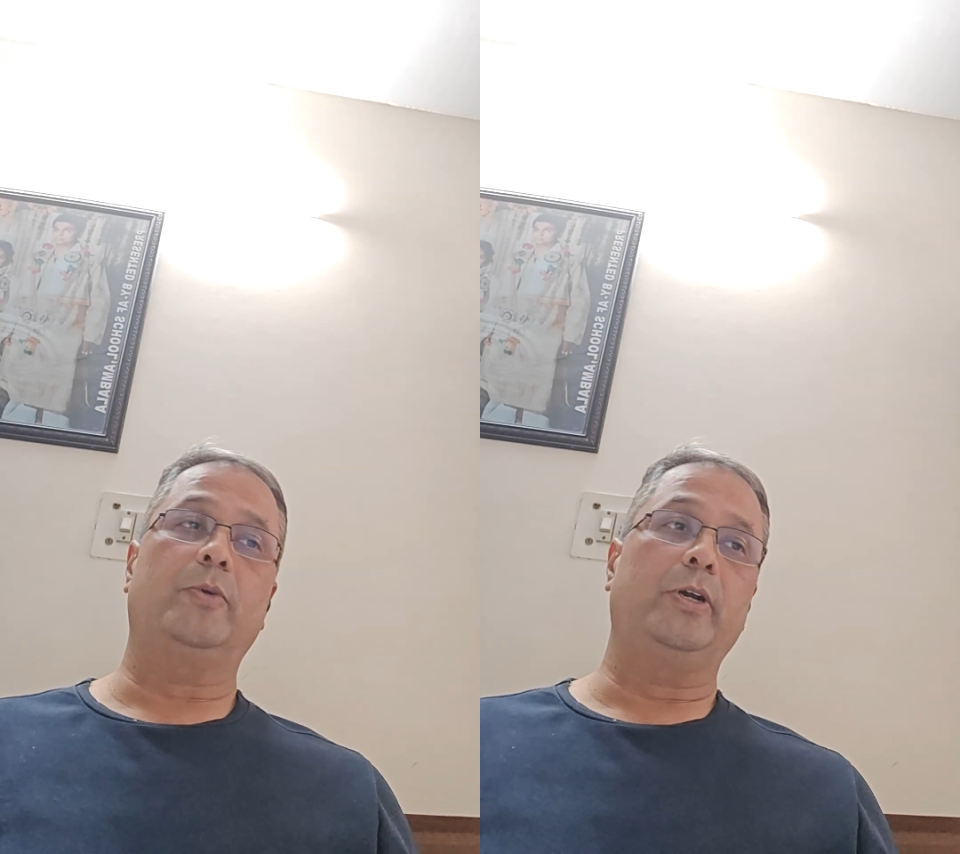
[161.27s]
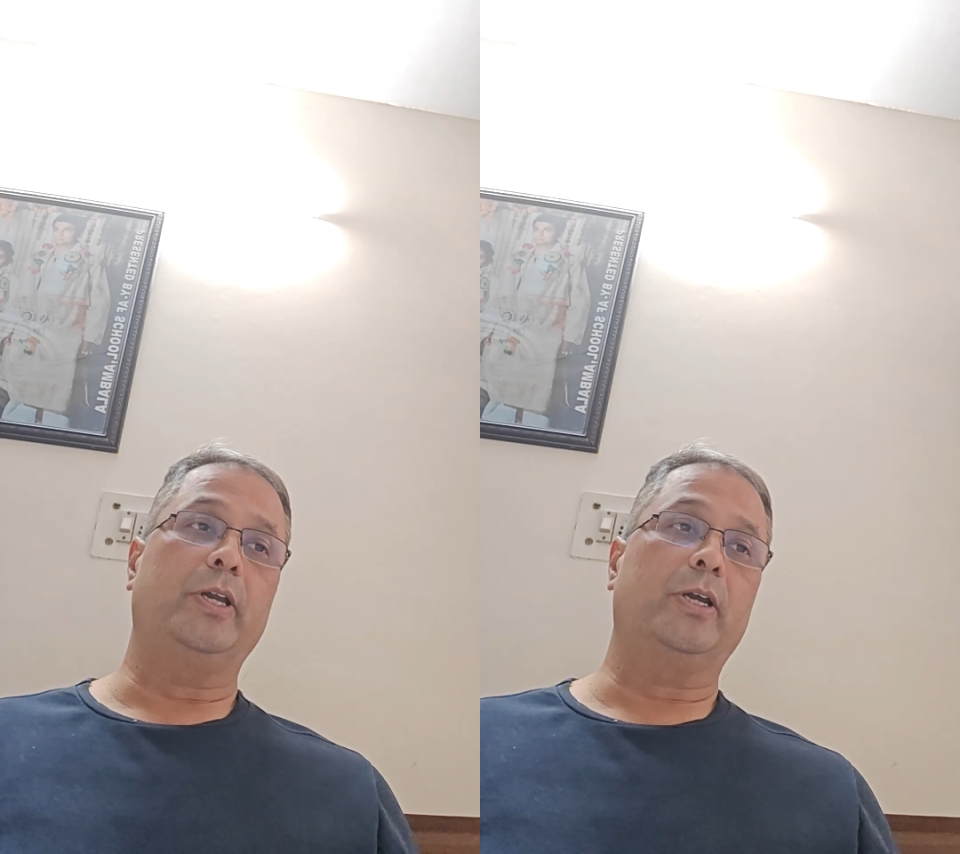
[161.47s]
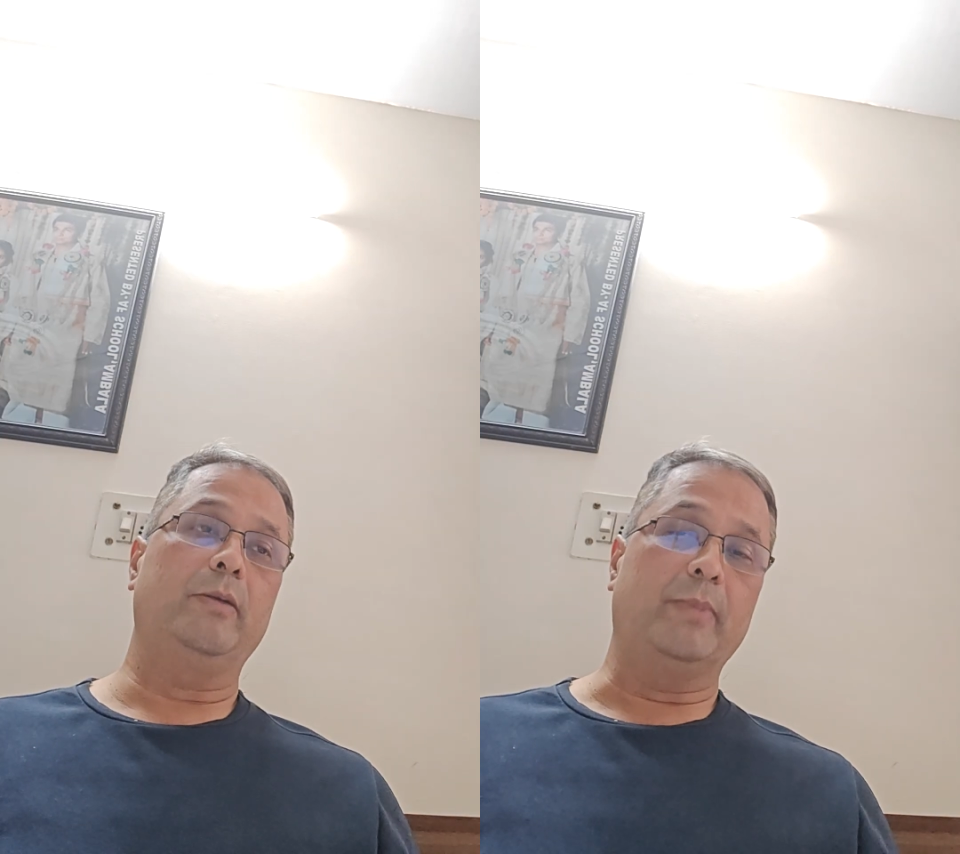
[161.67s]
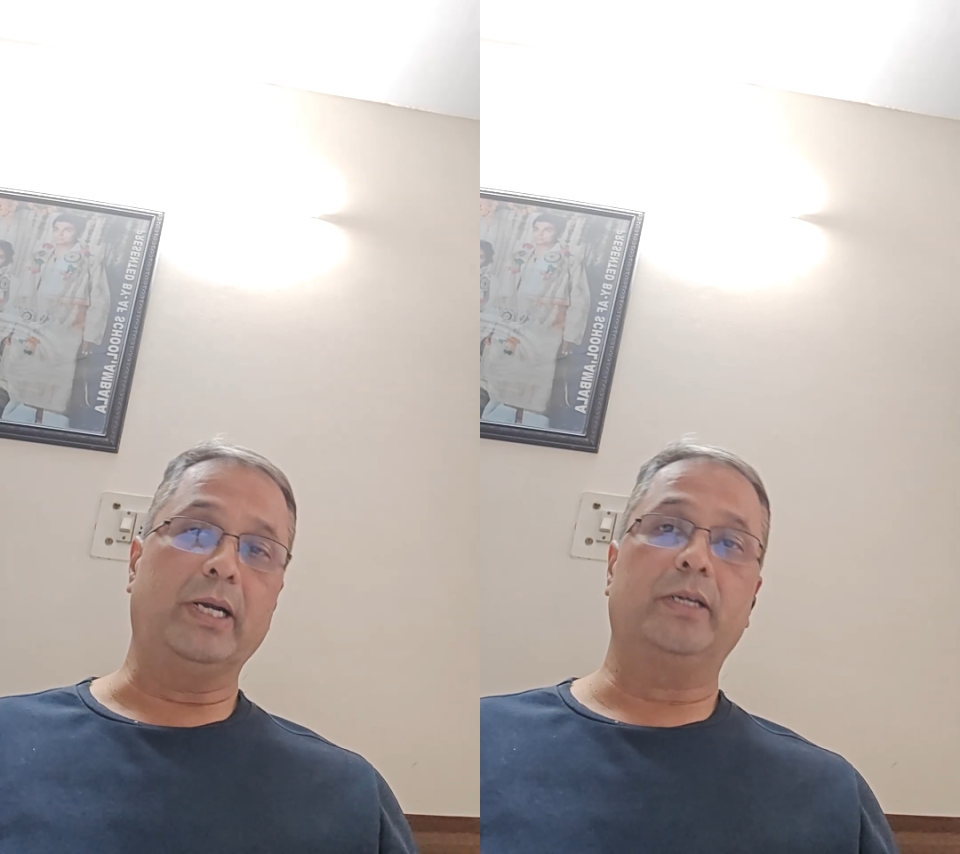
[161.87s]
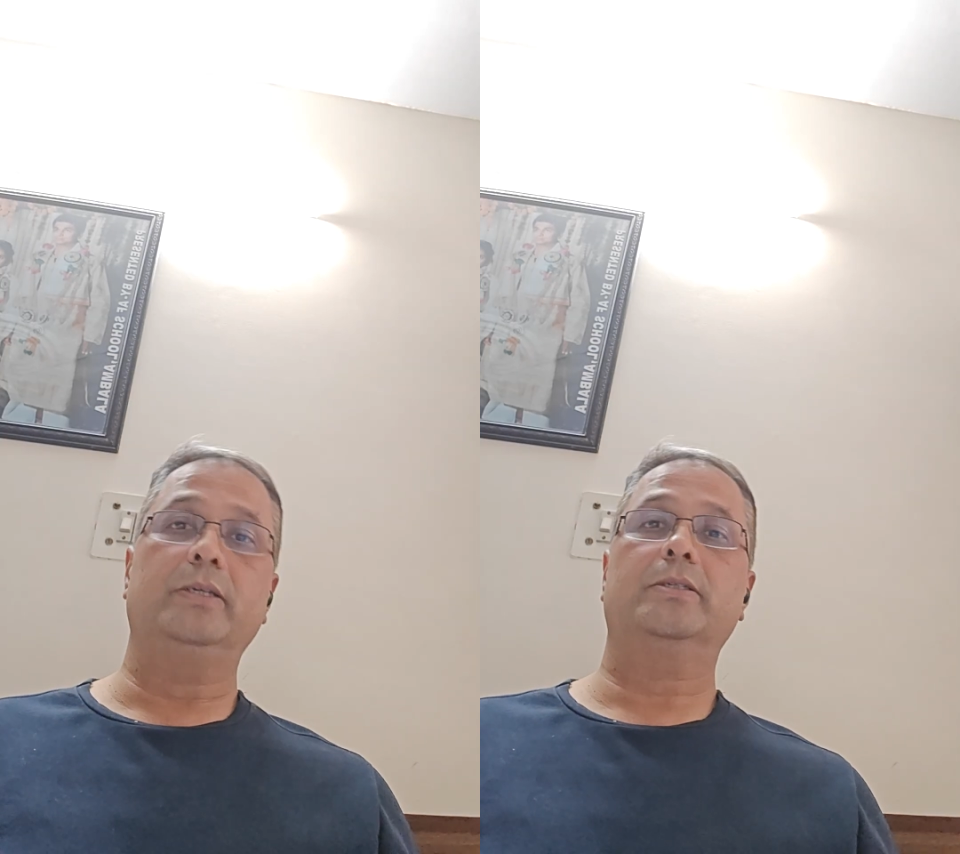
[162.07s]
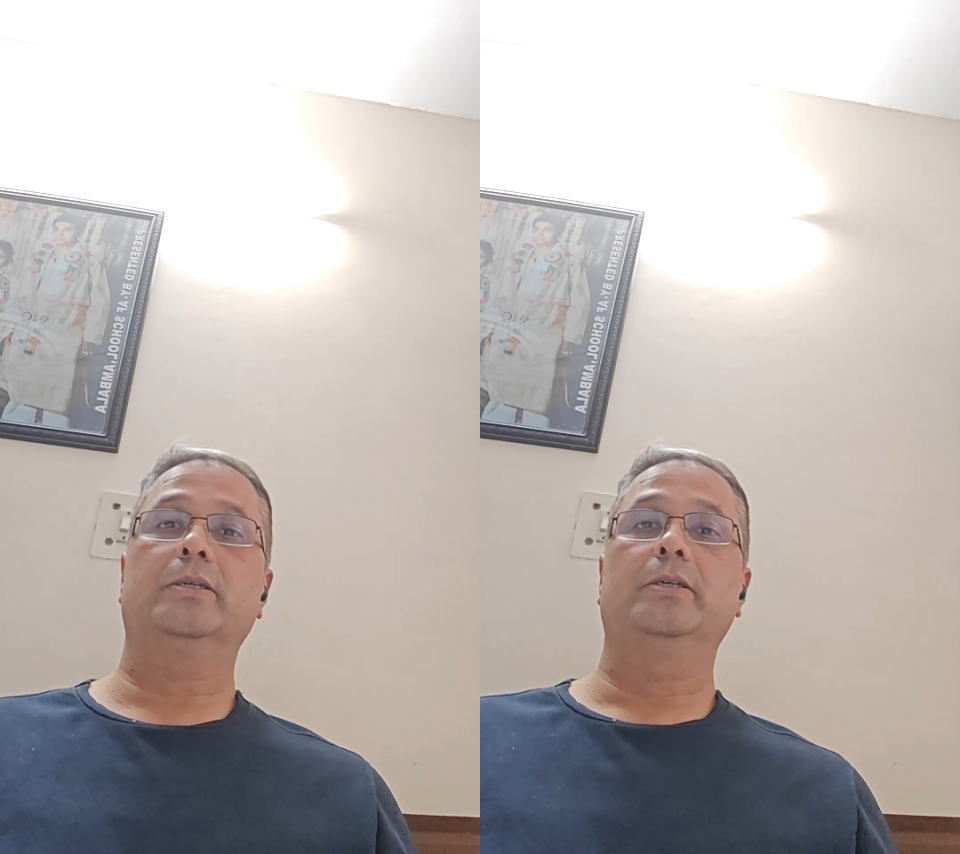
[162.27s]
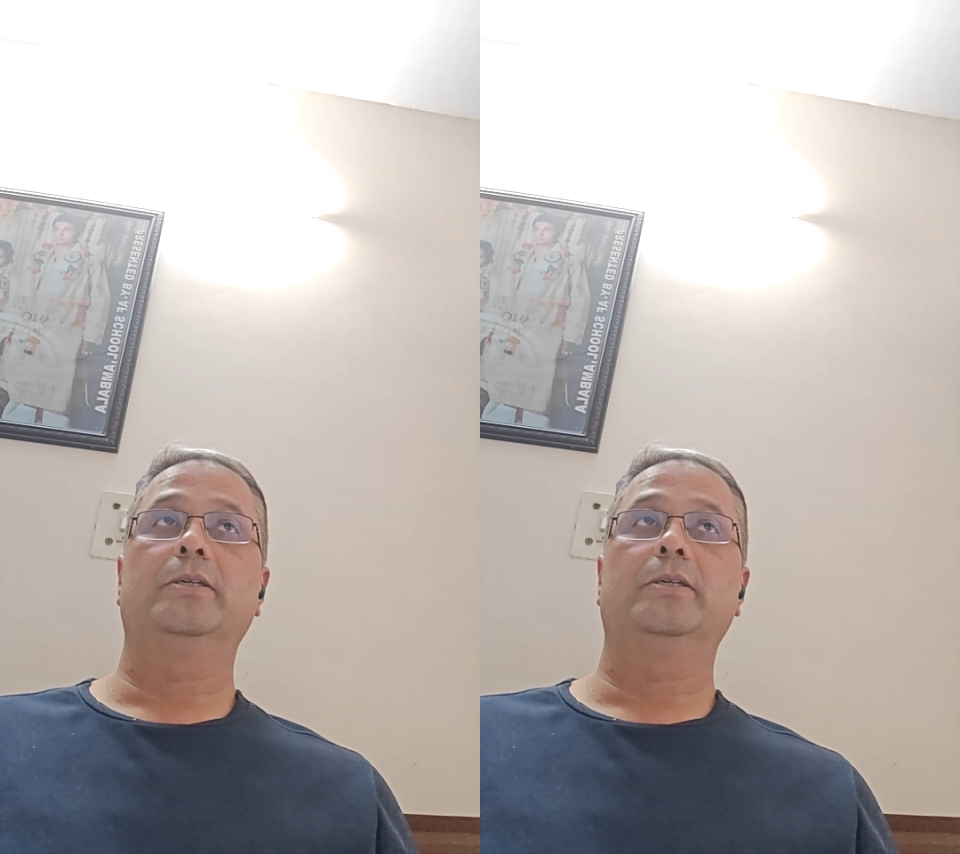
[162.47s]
political matters